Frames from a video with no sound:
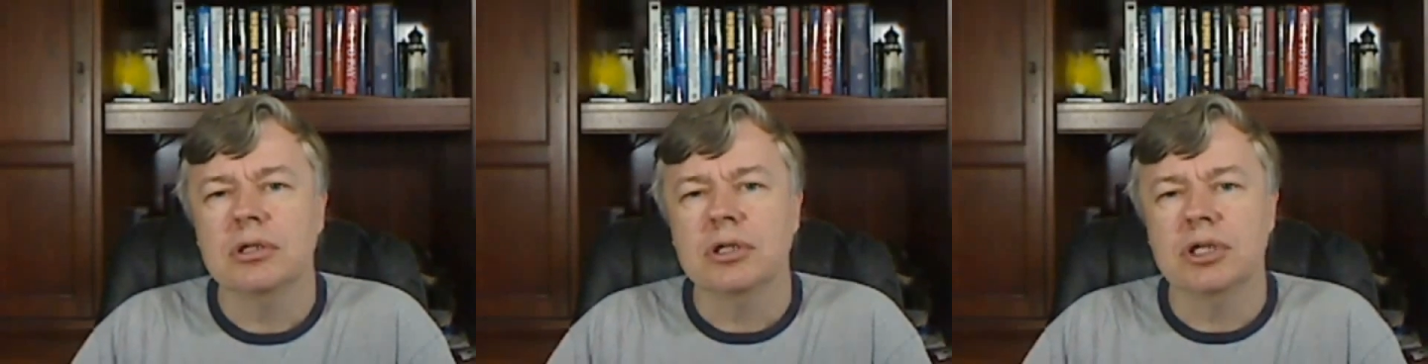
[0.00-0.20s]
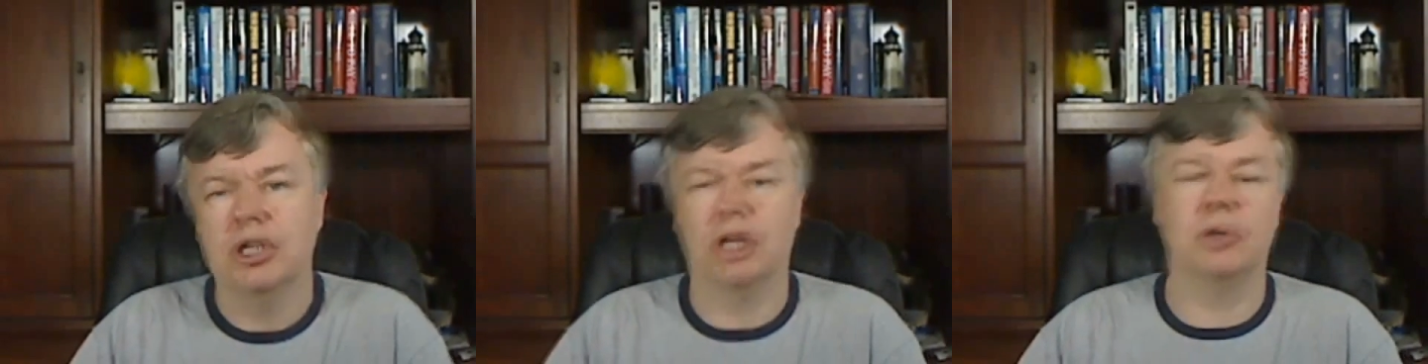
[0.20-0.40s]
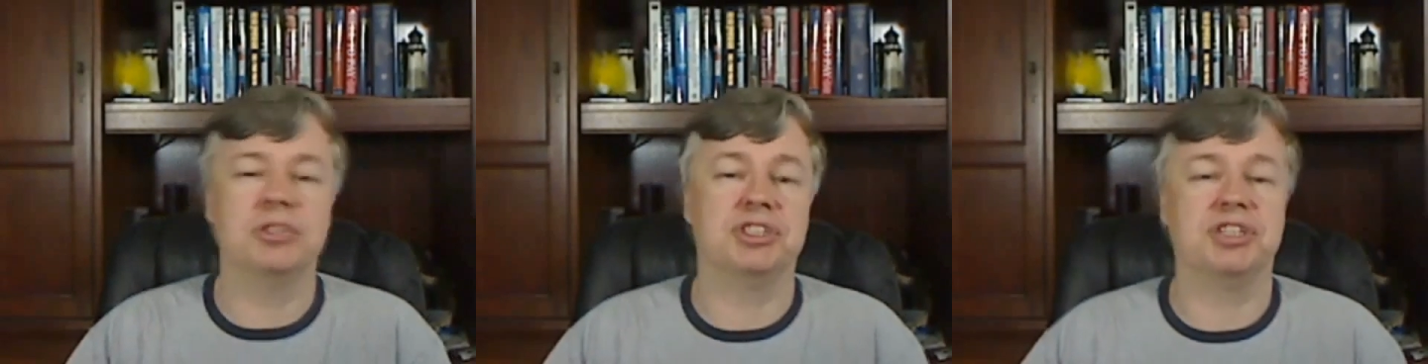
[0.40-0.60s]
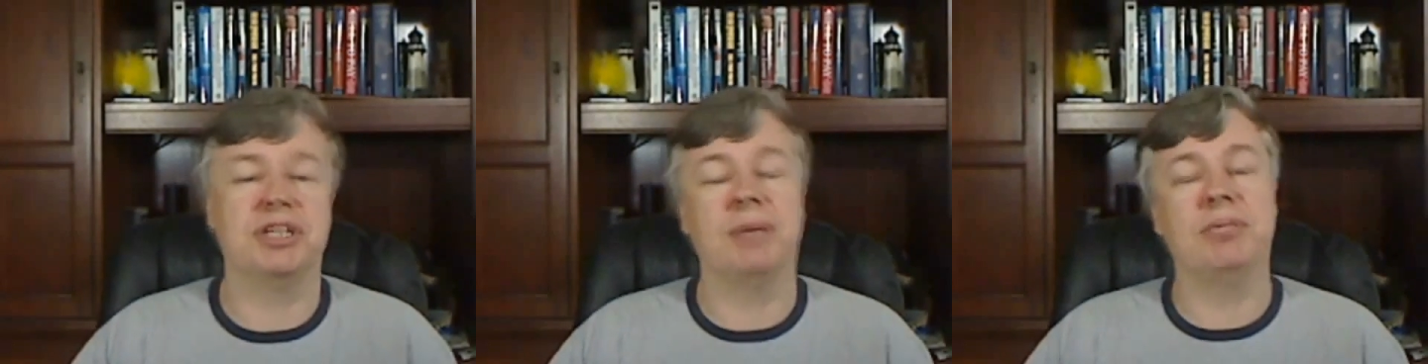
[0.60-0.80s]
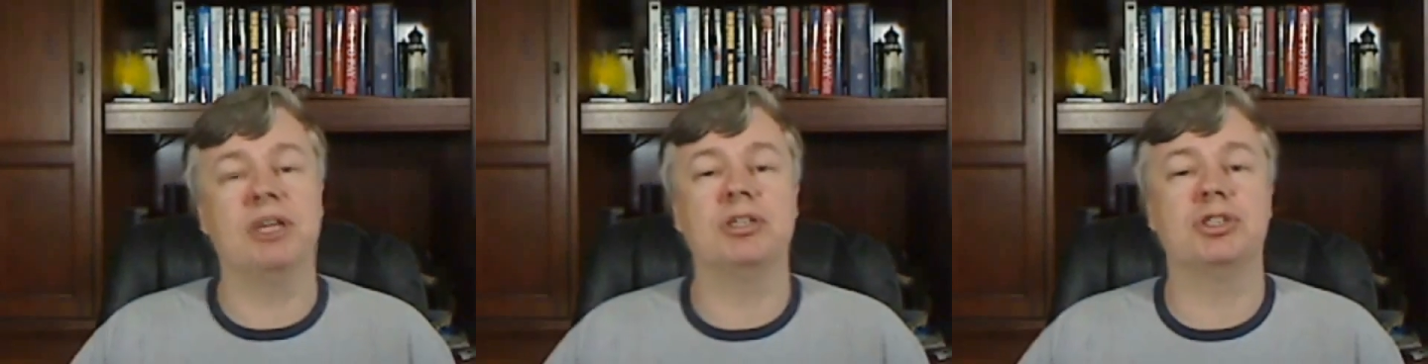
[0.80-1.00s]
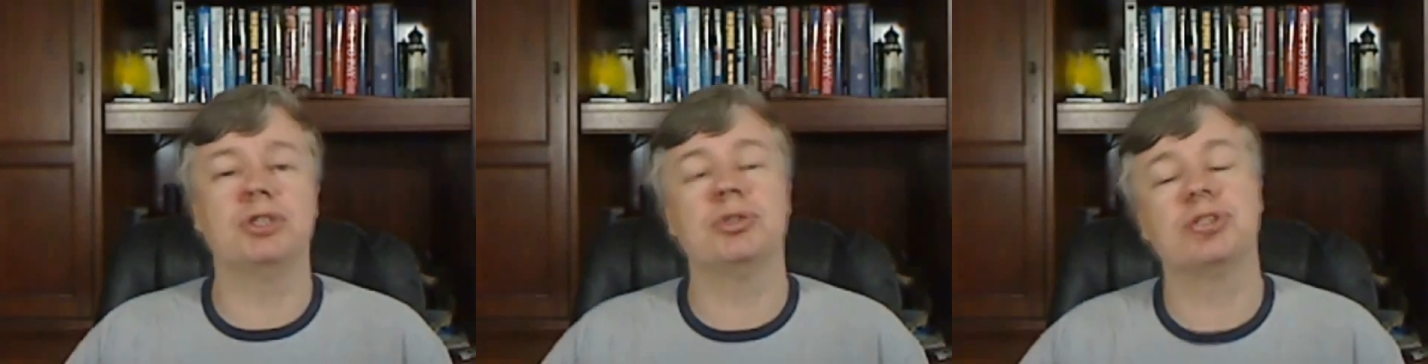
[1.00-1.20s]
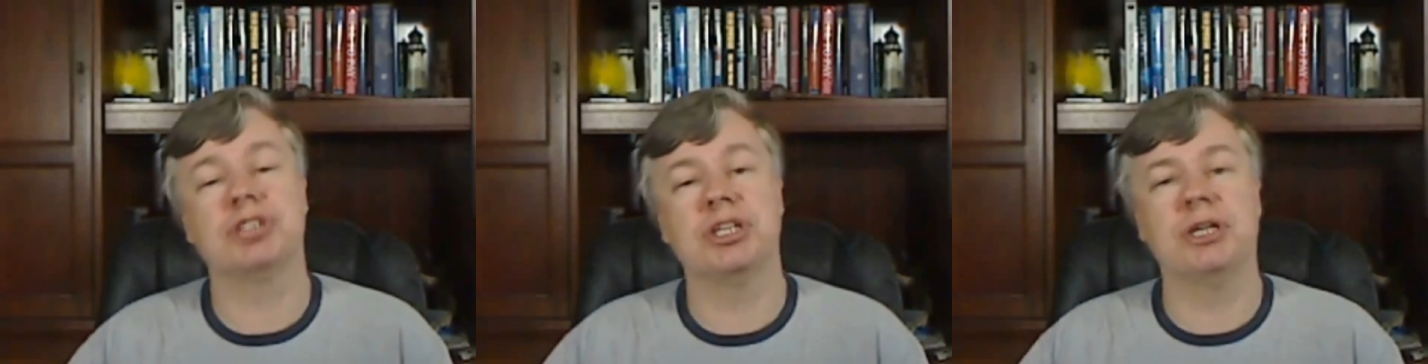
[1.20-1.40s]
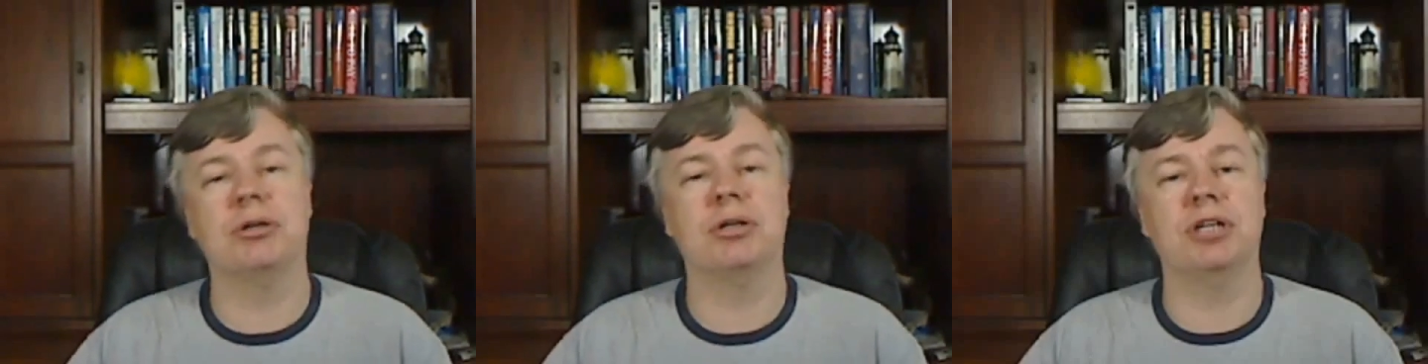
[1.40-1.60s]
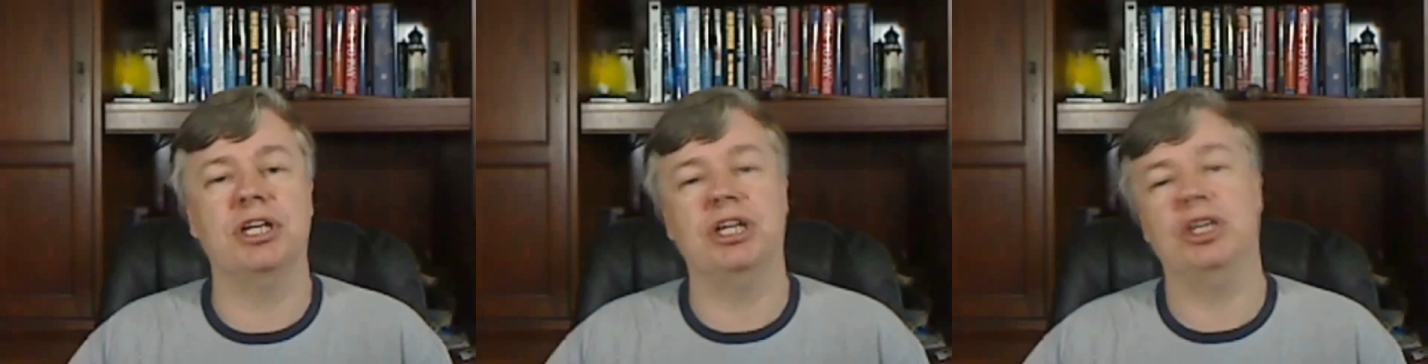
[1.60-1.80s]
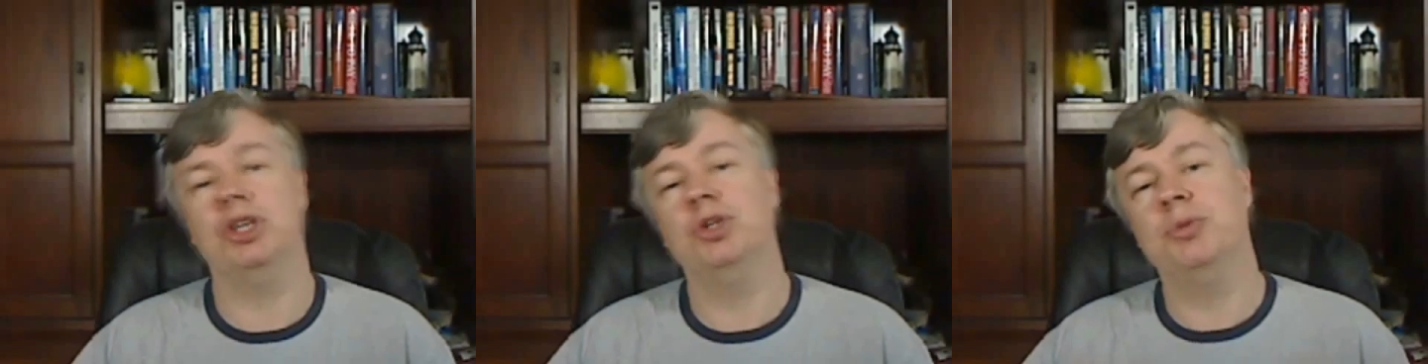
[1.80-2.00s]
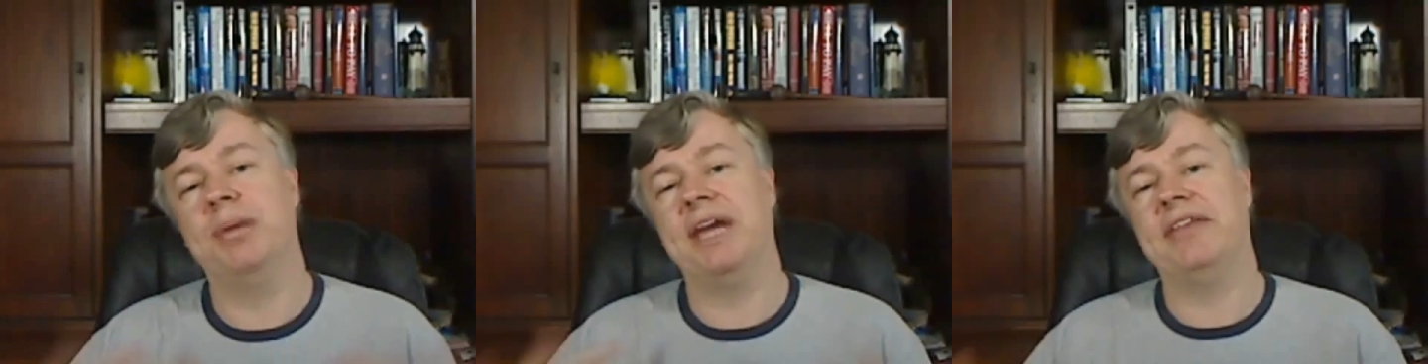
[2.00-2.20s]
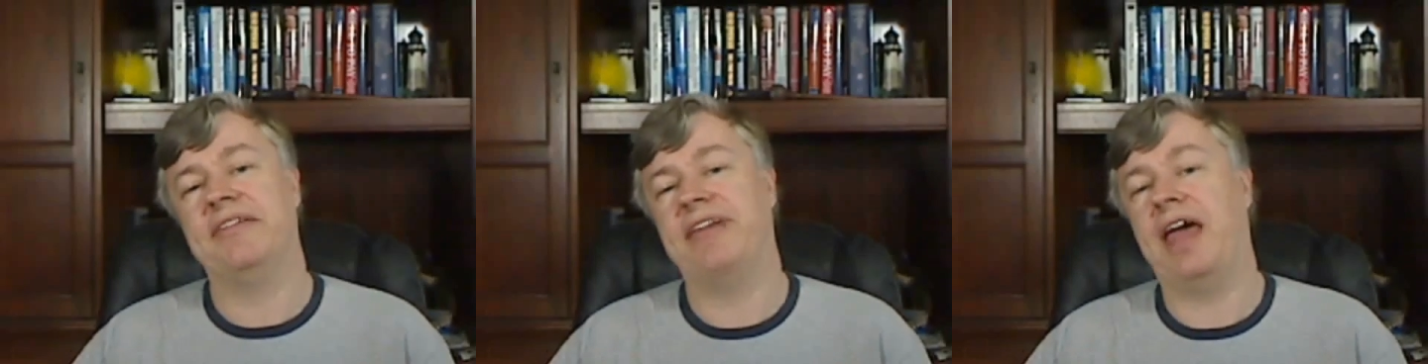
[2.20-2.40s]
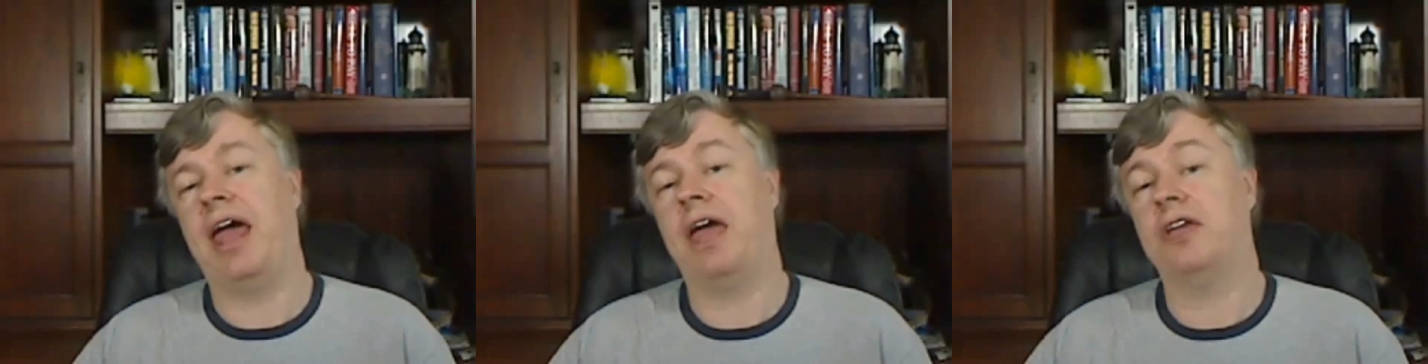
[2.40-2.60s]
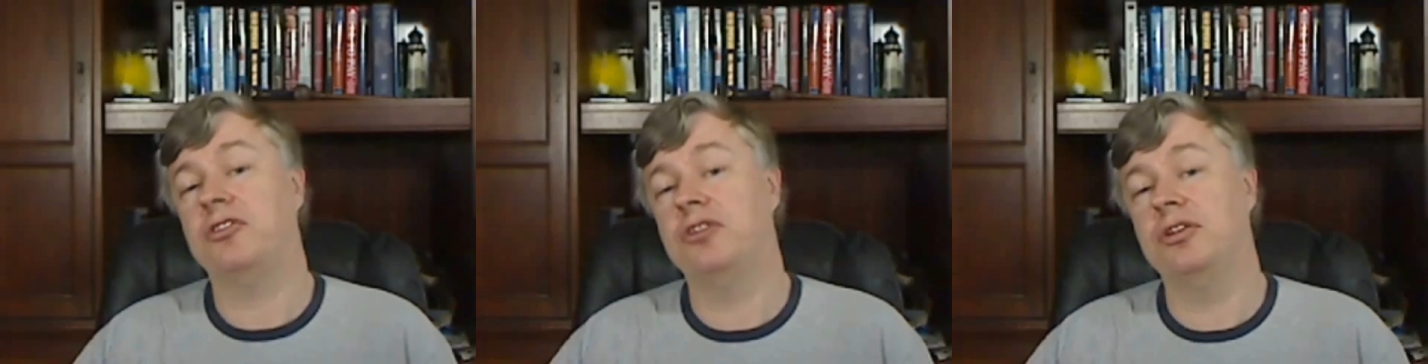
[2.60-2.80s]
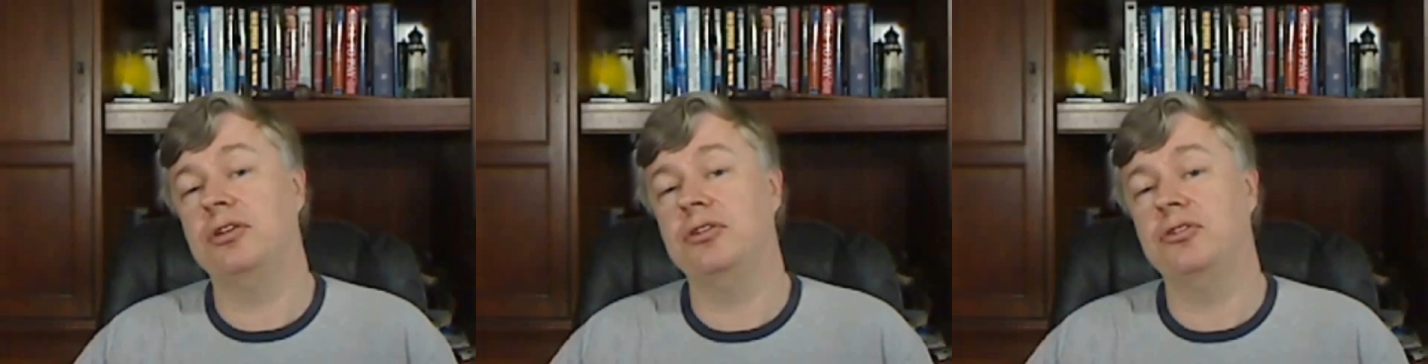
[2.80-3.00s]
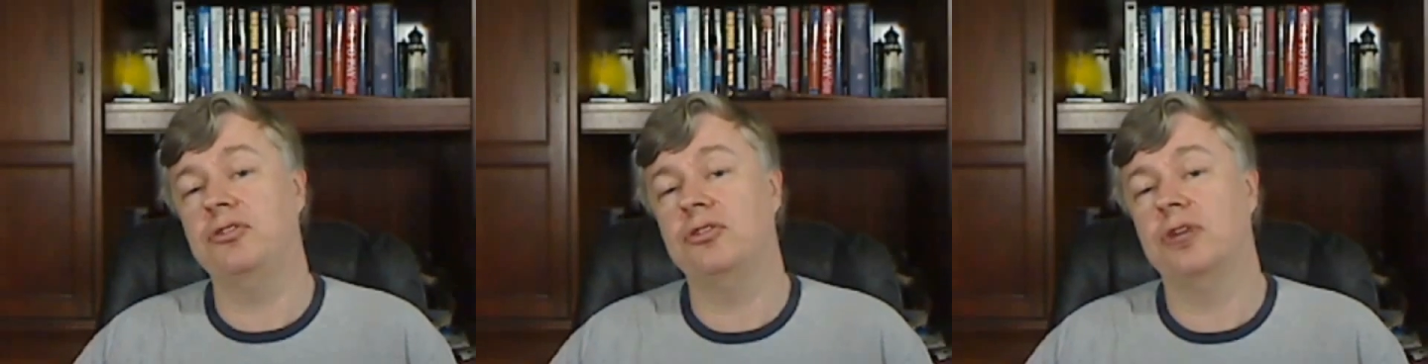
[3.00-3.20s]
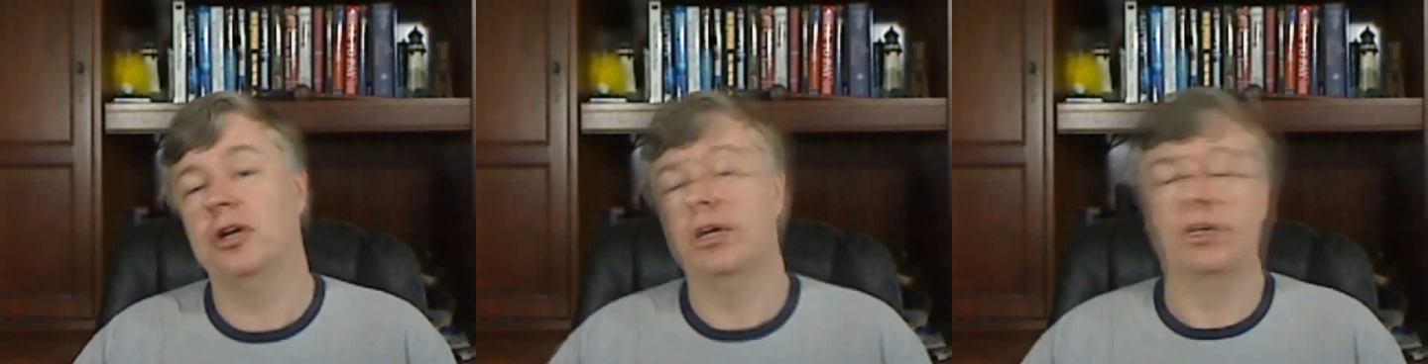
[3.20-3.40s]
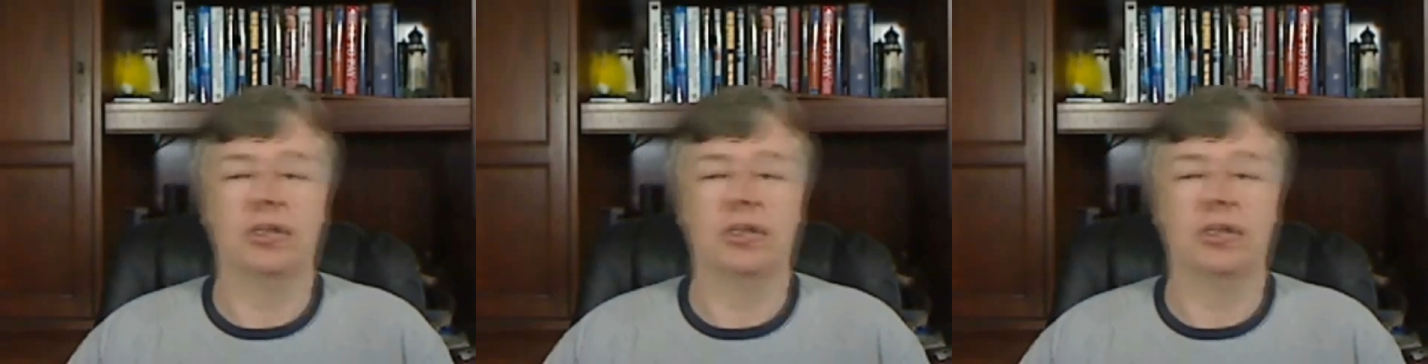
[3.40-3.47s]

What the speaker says: You know, it's the same thing as Social Security. You pay the taxes,